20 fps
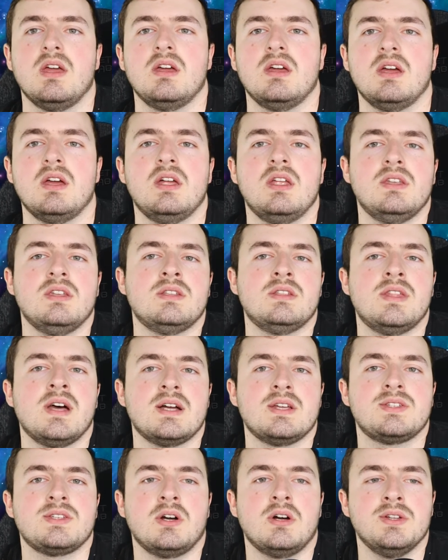and
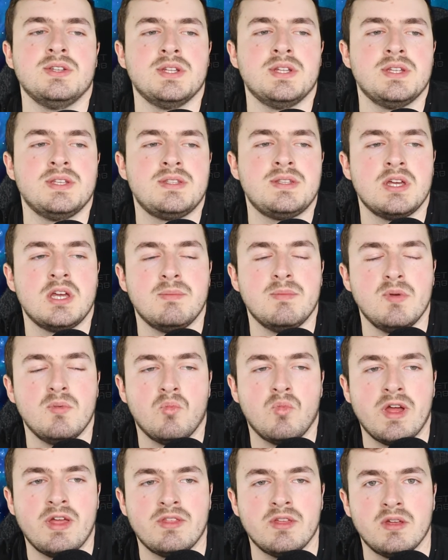that's sort of to determine
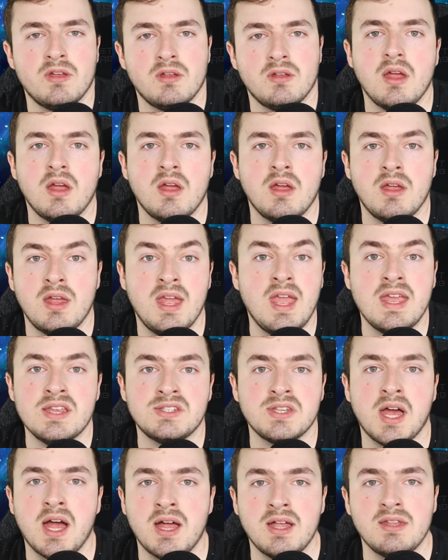whether it
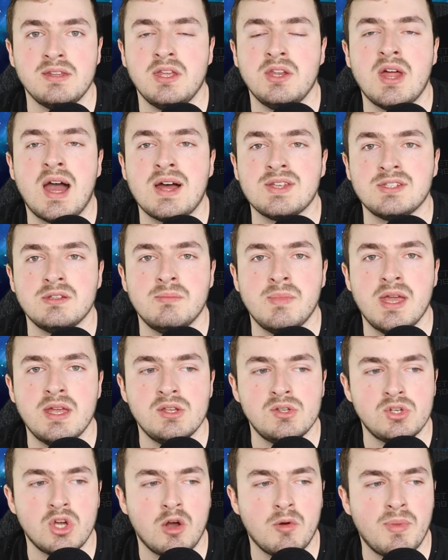is as a main
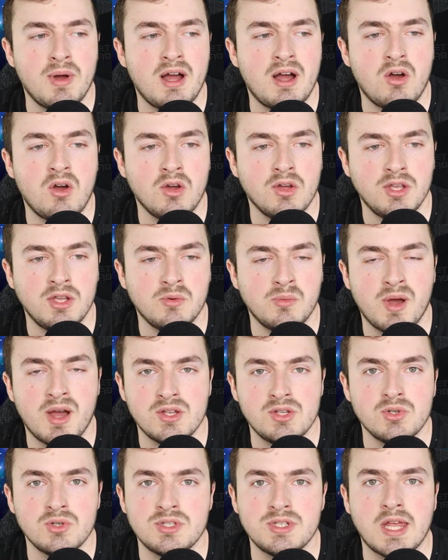job or you are
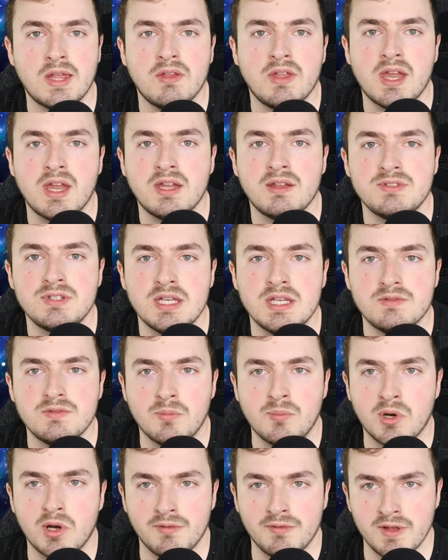just selling NFTs for
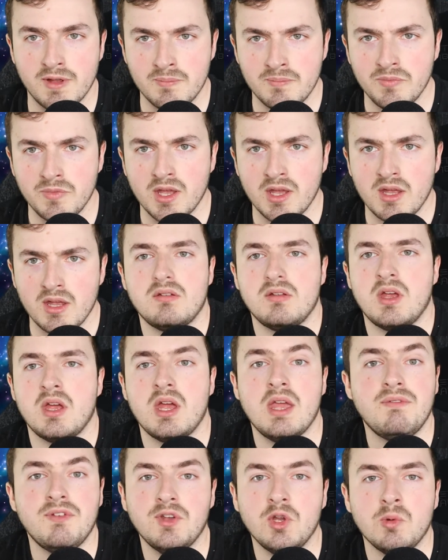profit.
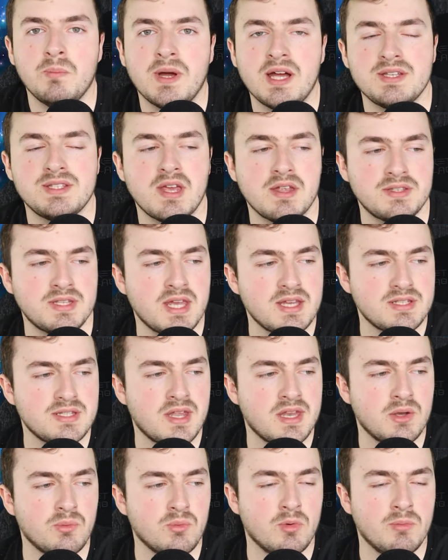If you do pass that test,
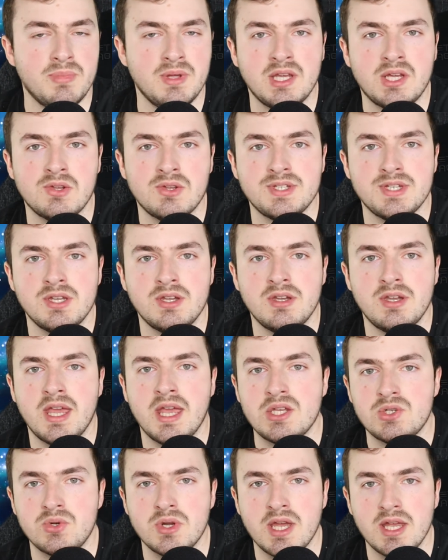then it would be considered a
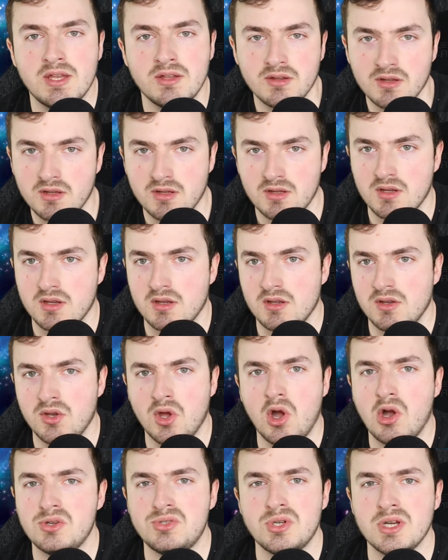trade.
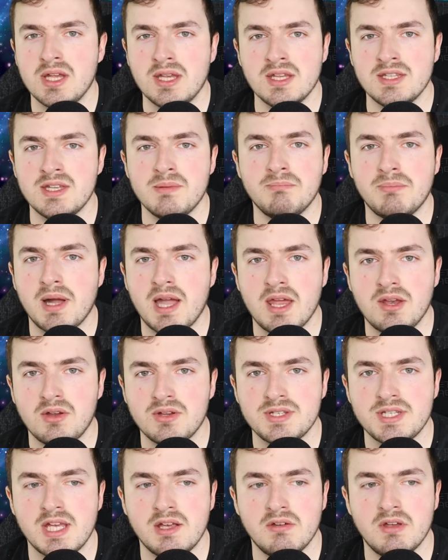Not a trade as in buying or
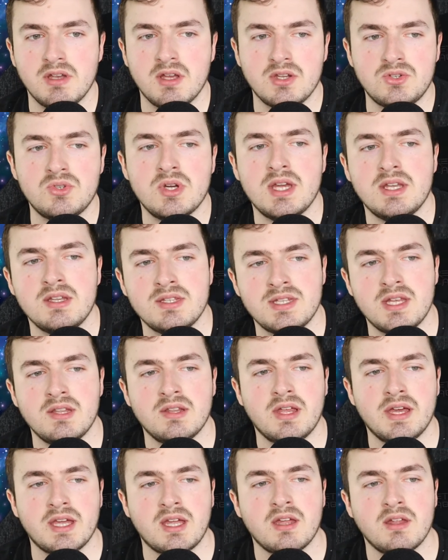selling, a trade as in
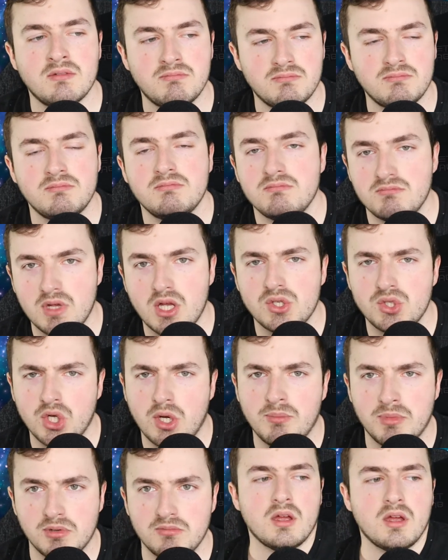like a a
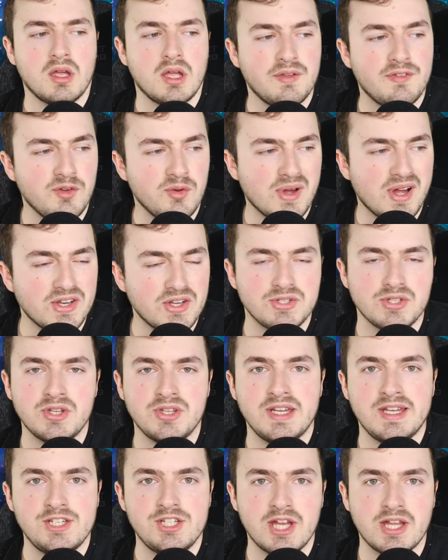job. If you are just a
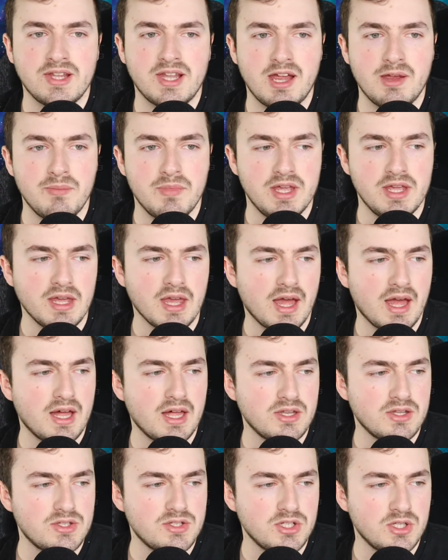degen like me
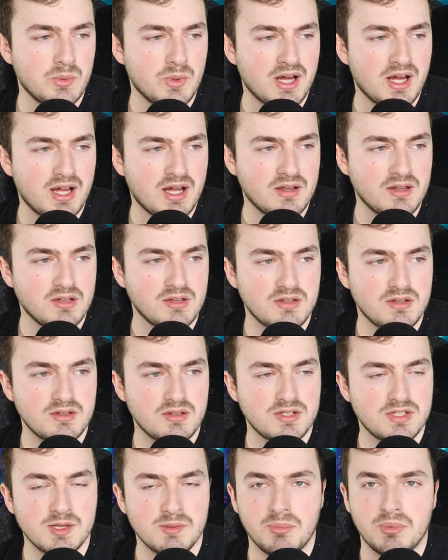and you are
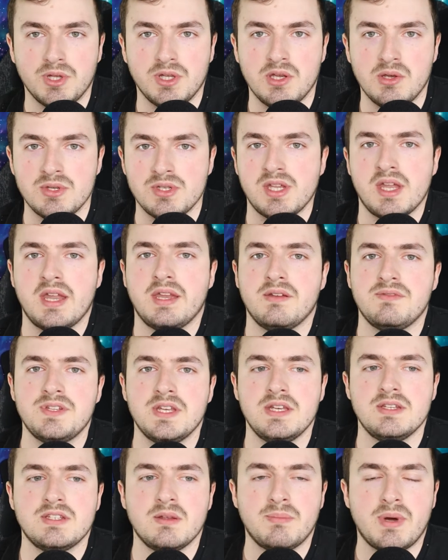simply using
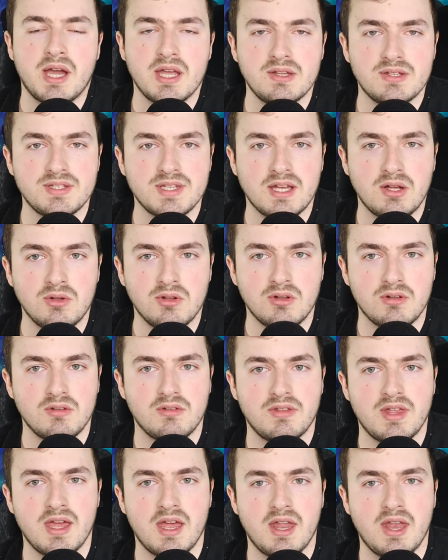NFTs to buy and sell,
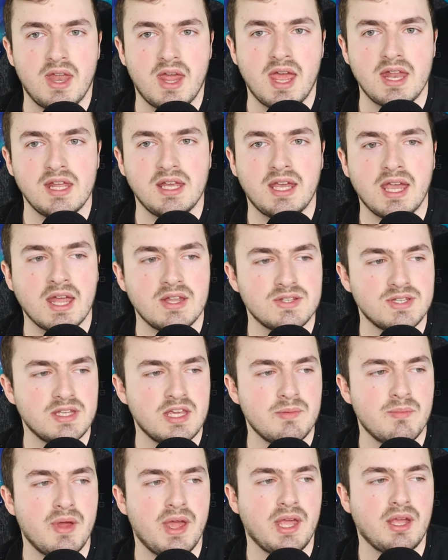then any gains that
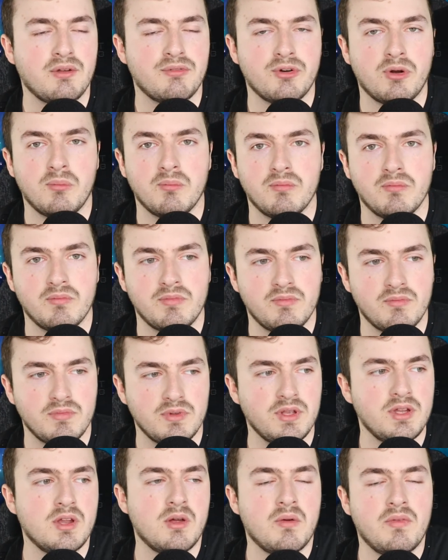you make from,
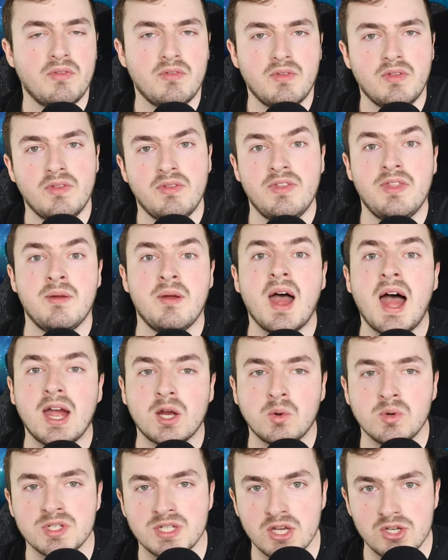you know, the
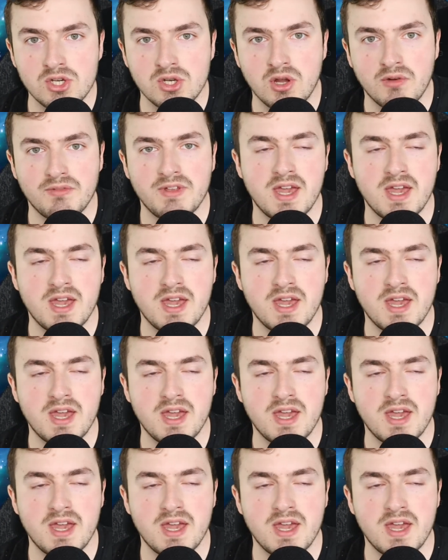acquisition of the